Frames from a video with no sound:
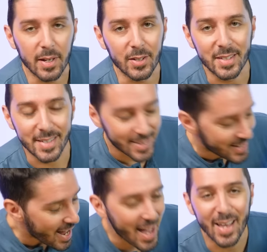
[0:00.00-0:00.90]
be
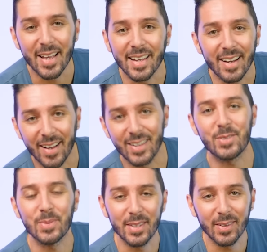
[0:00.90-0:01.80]
dead
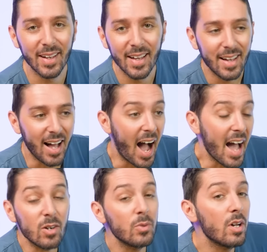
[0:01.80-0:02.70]
honest with you.
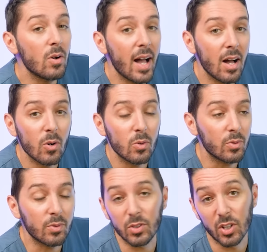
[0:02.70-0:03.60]
I don't know
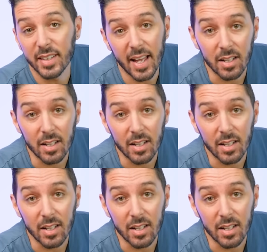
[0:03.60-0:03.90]
how good that